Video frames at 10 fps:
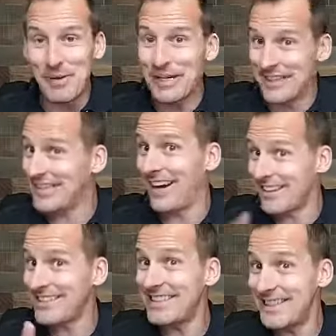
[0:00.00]
but
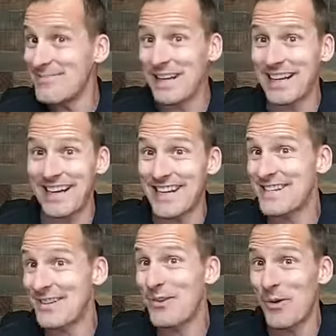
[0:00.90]
our team at
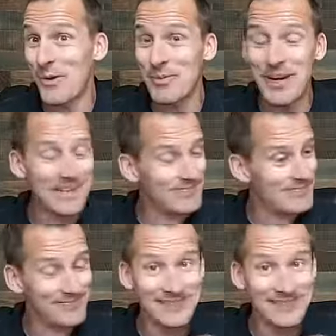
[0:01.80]
Connection Incorporated,